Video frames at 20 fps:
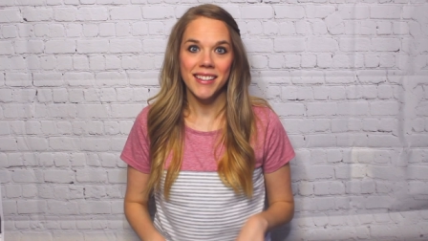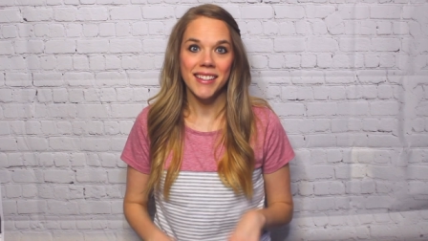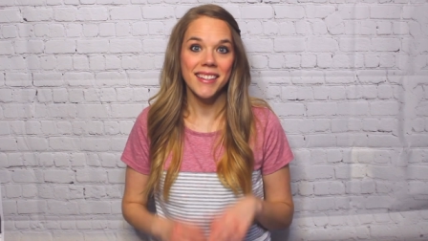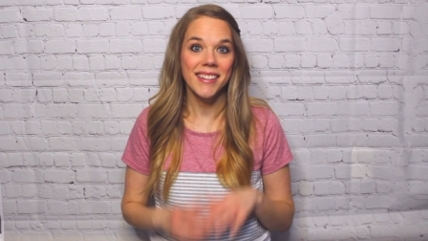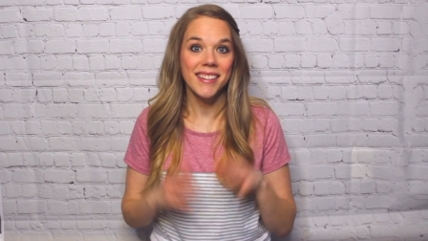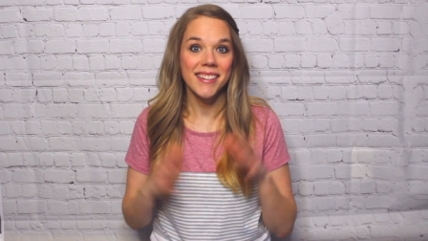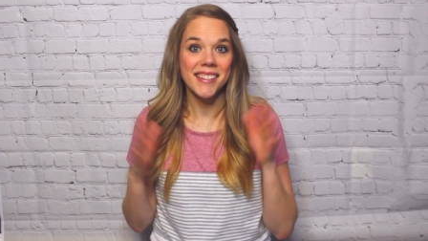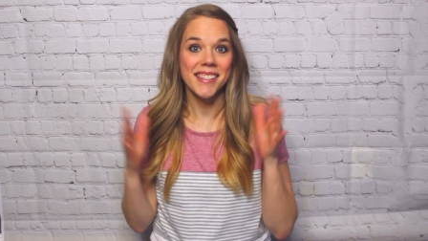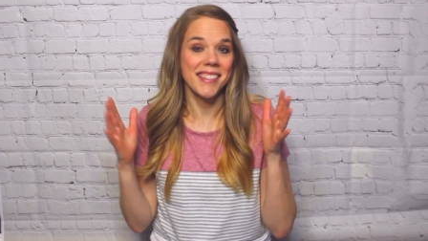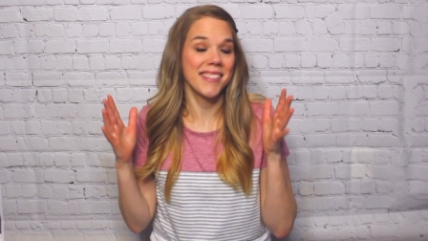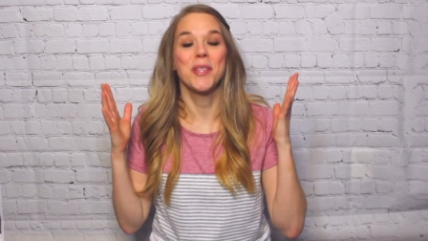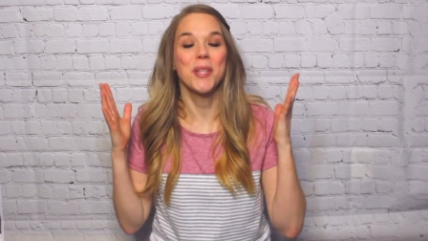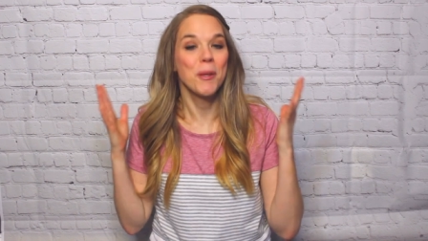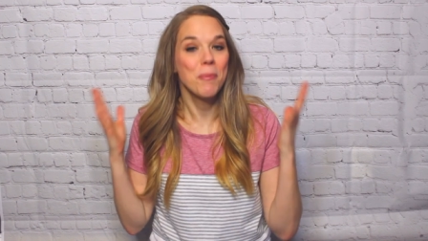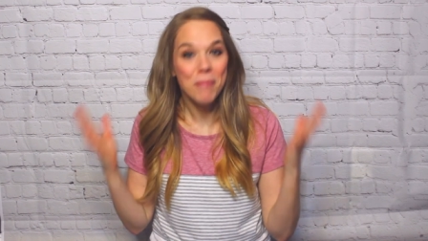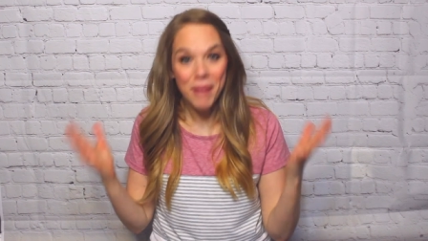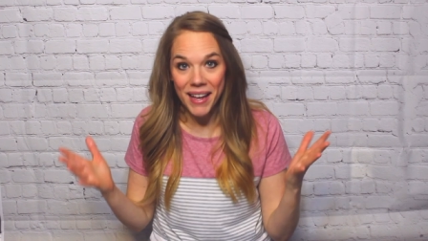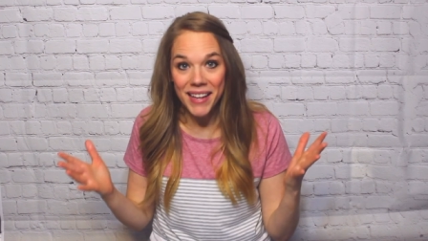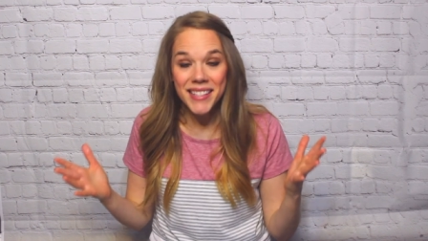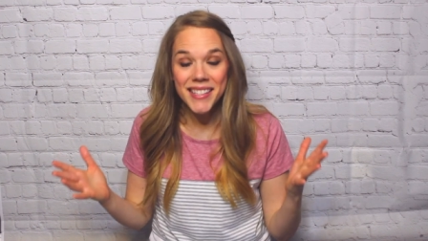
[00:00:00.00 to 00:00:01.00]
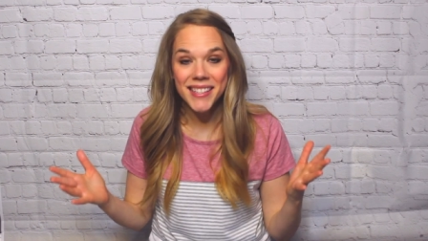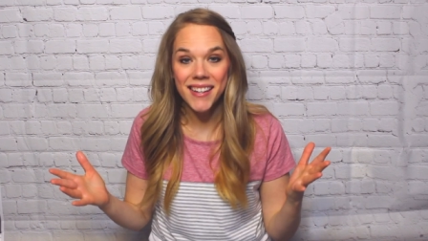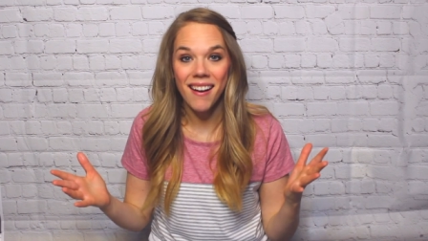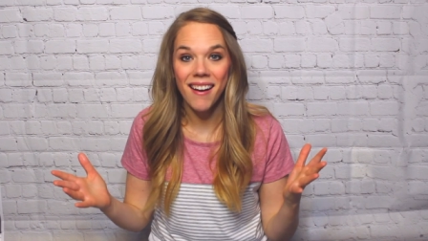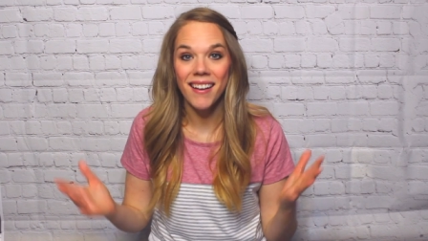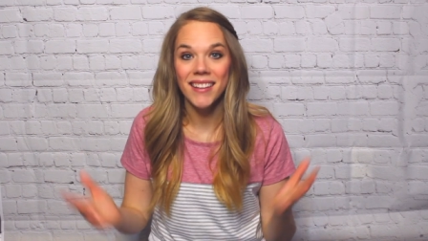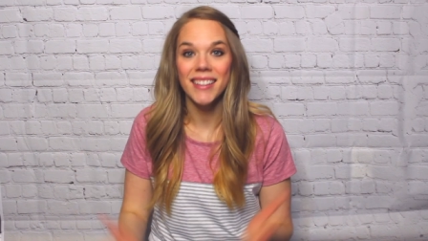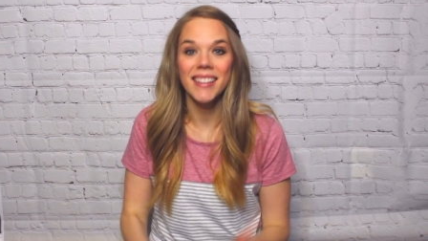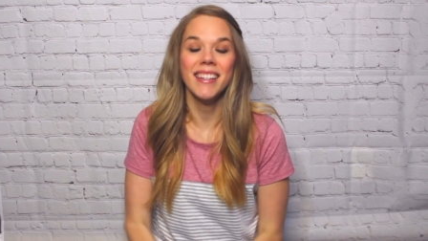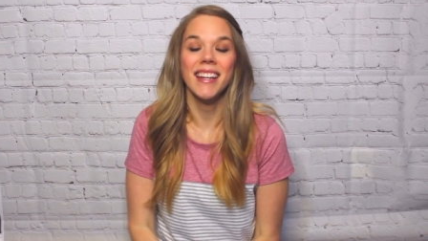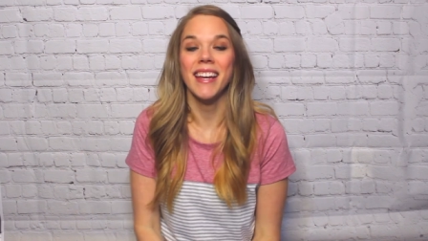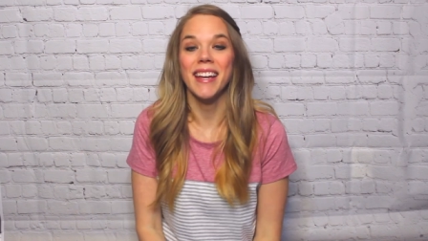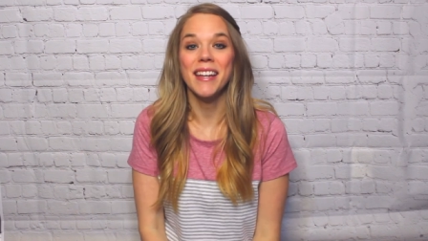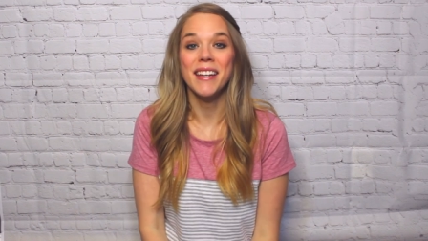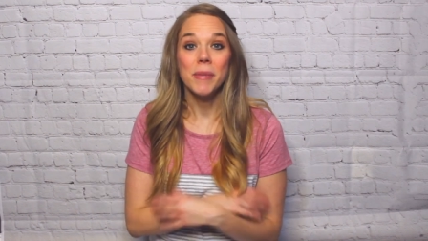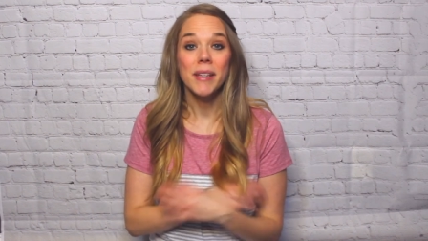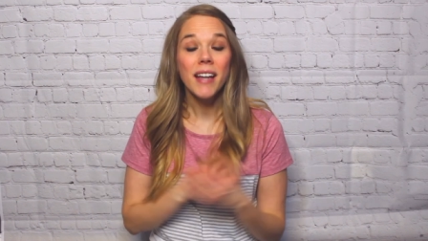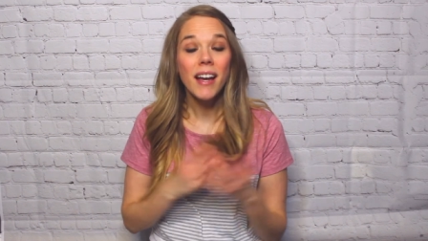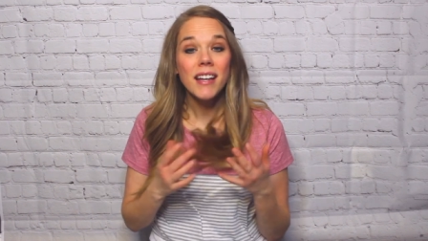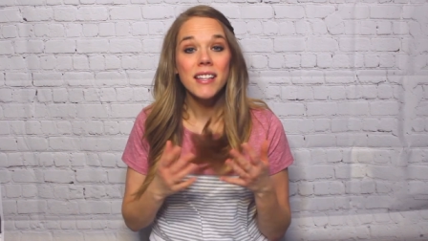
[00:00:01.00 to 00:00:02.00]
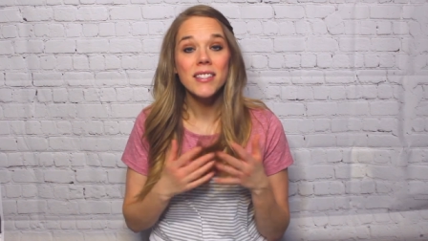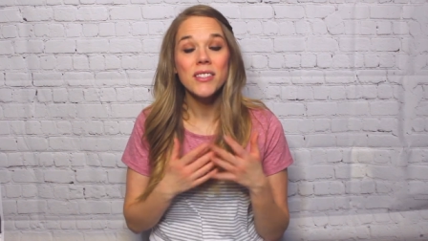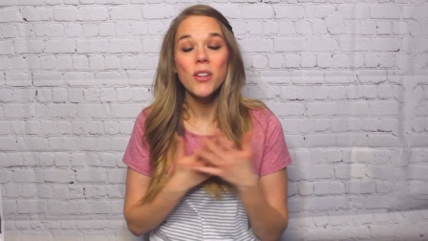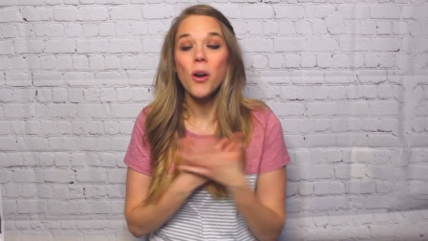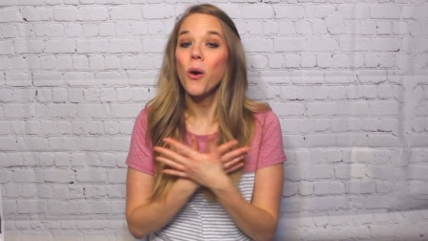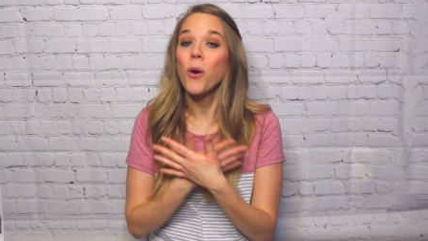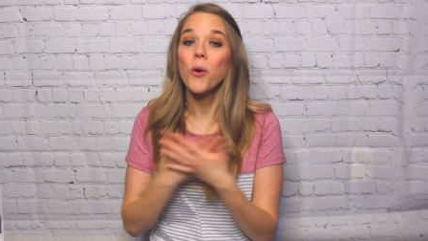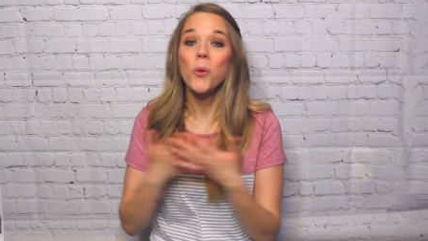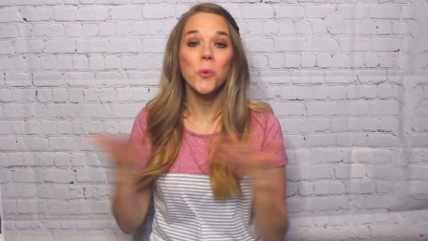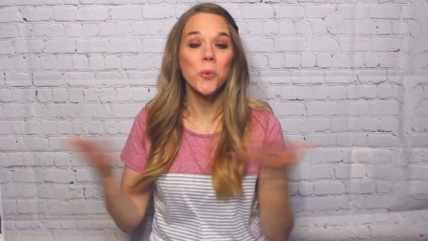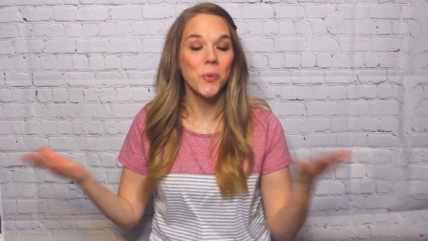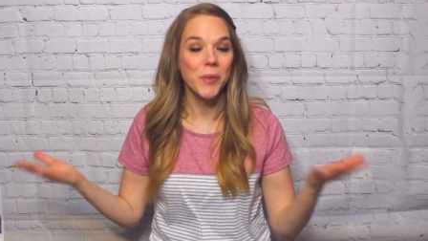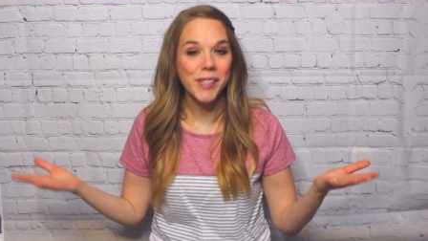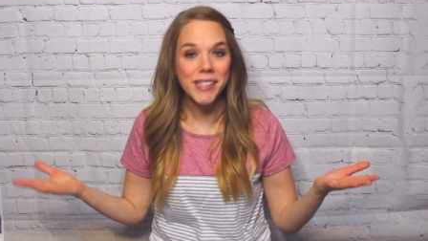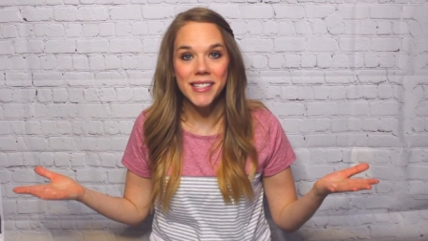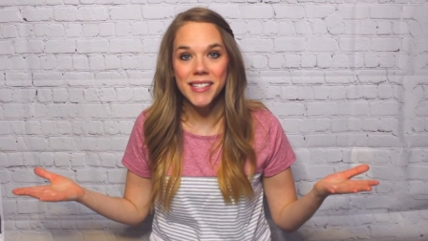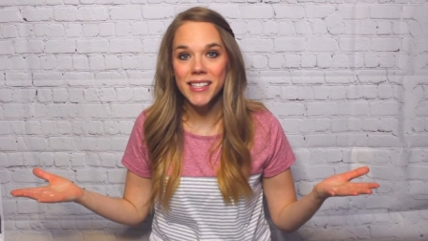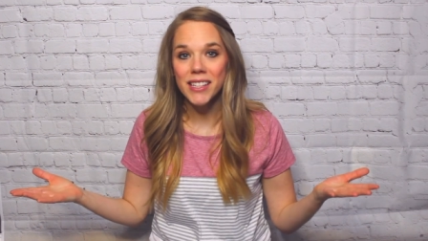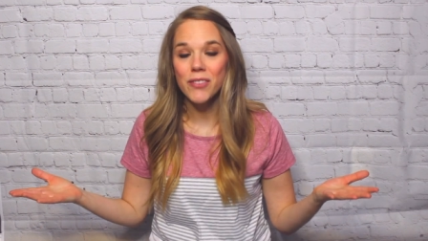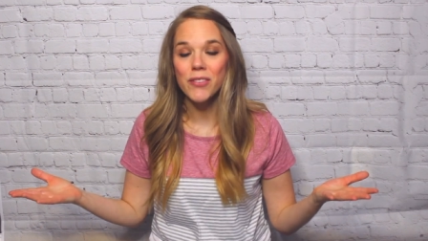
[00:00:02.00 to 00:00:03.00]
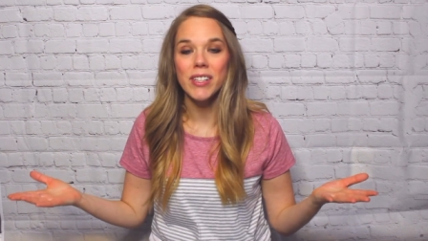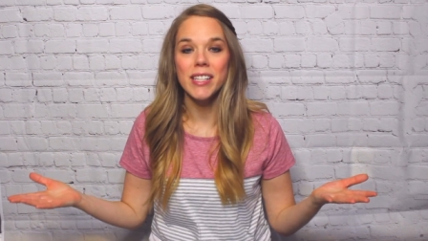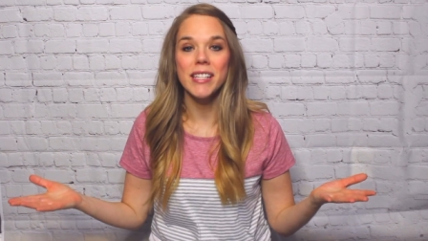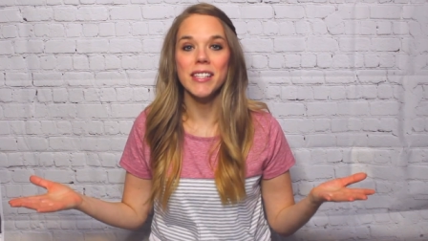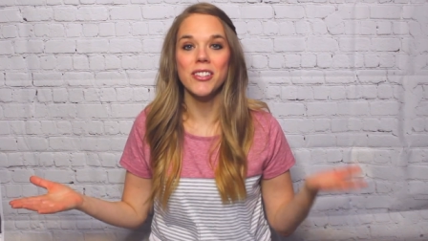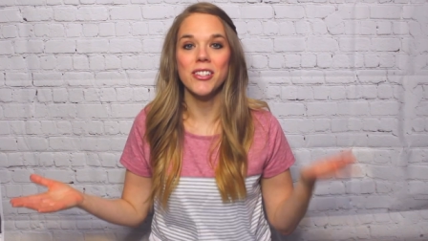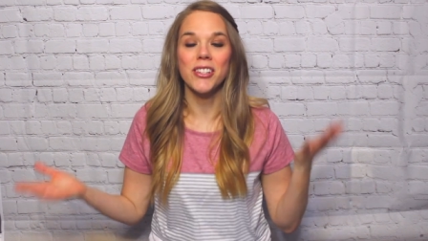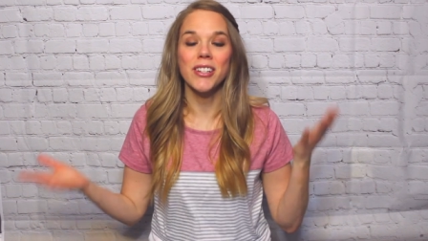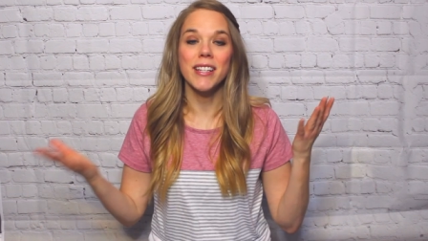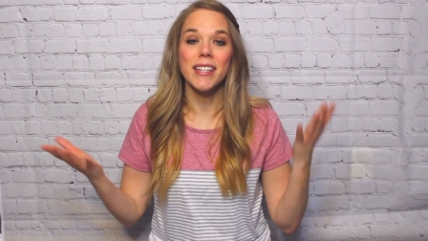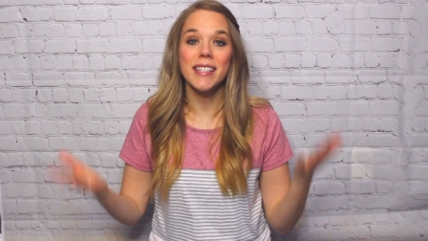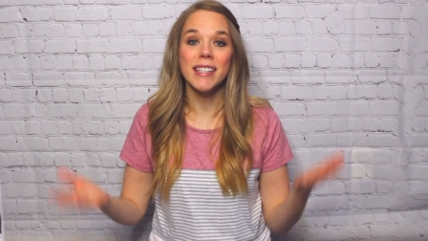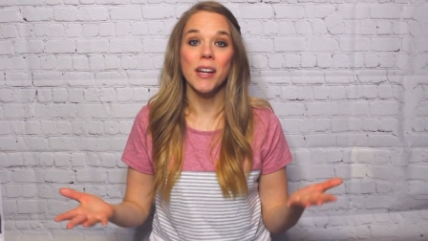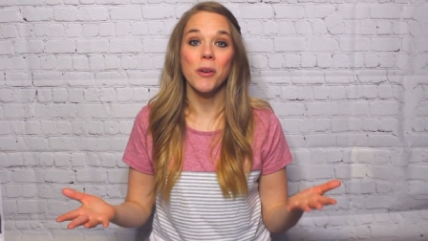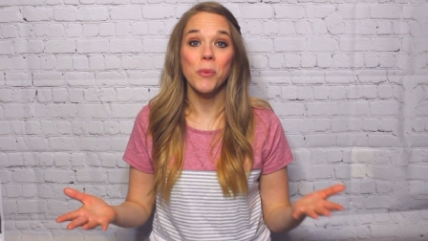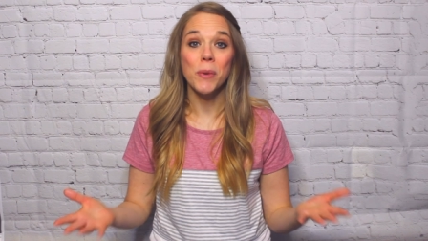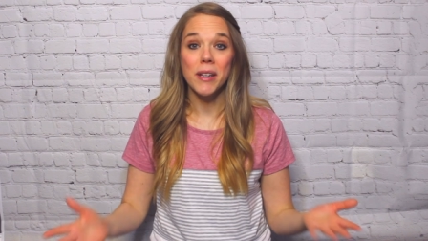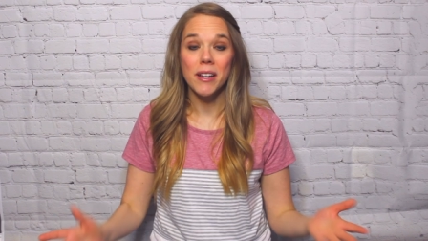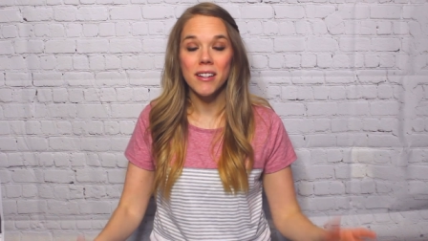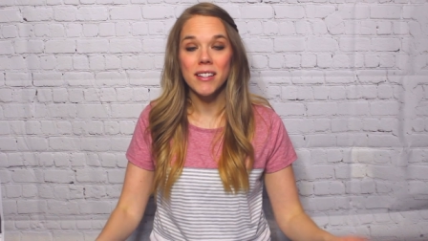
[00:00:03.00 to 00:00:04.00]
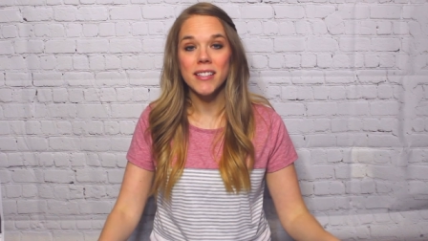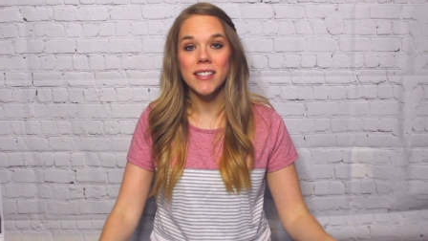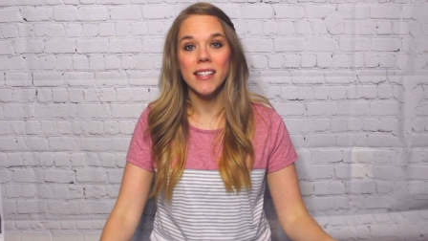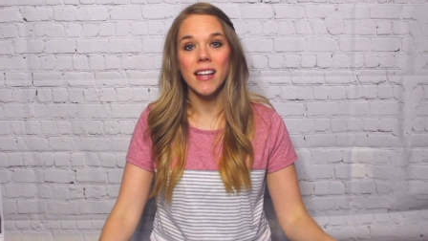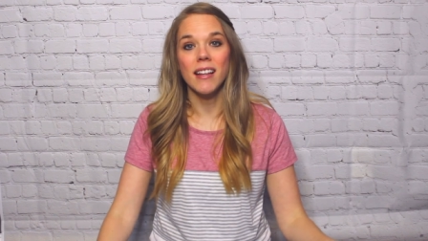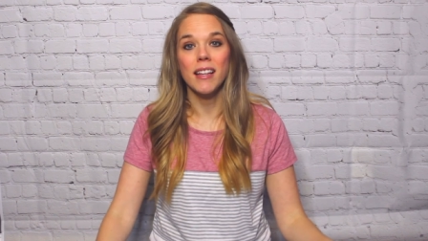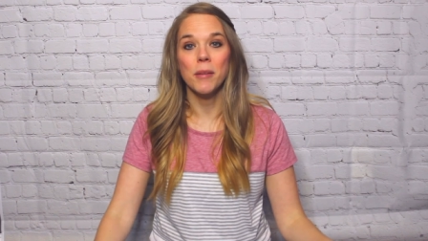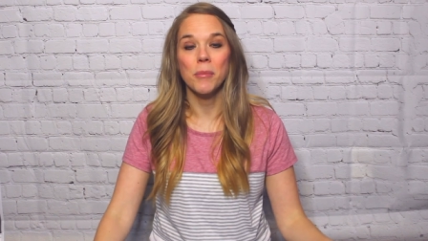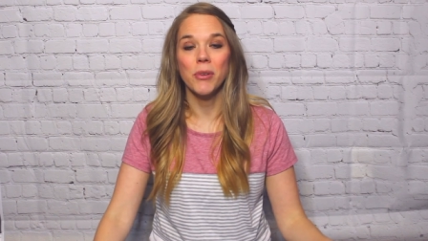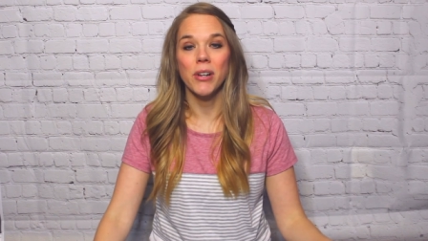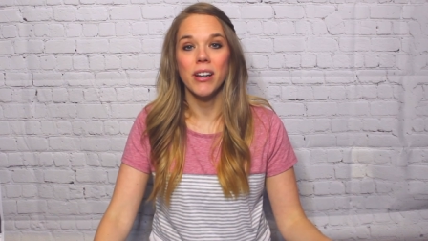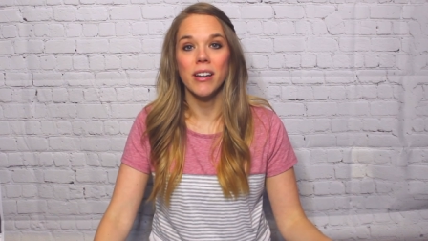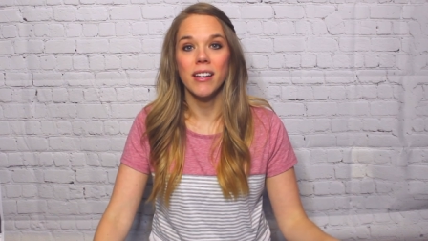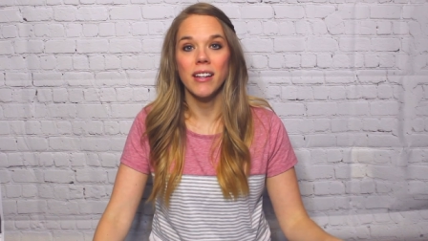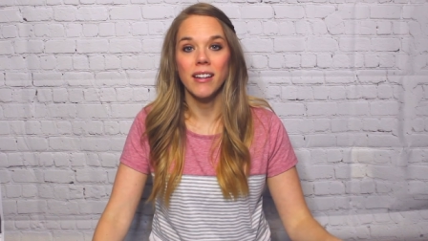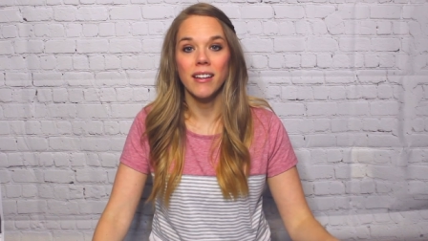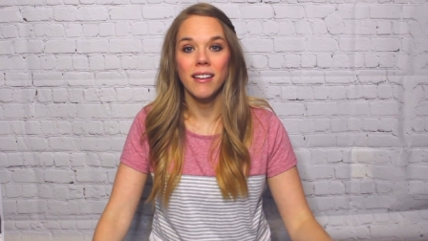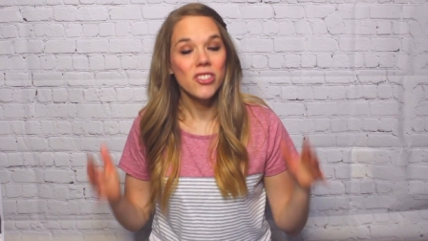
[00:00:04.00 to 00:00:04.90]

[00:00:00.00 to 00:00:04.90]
It is the best holiday because the whole reason of Easter is that we are celebrating